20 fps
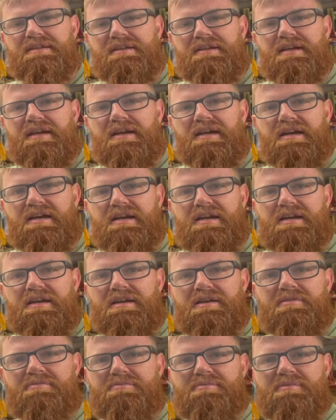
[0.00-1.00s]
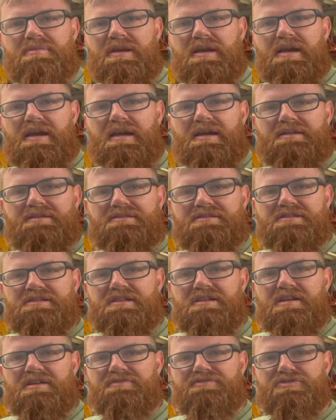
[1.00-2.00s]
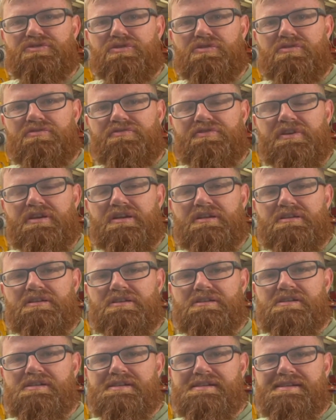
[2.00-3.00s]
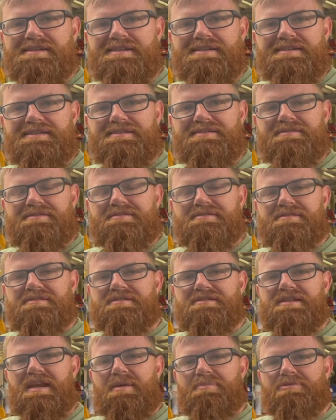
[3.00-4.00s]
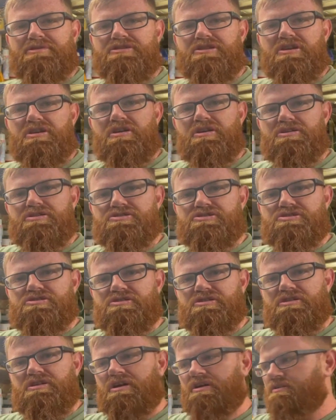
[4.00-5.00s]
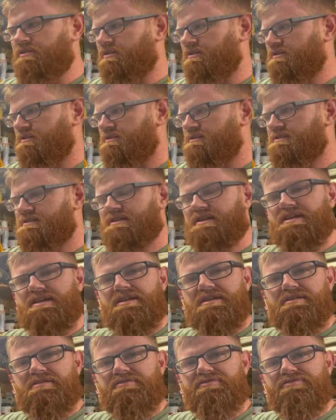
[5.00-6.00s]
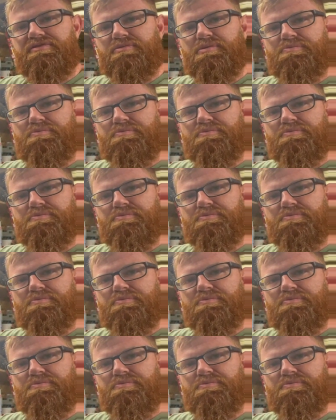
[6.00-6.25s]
Um, and you see I've sort of uh, sabotaged another seat from a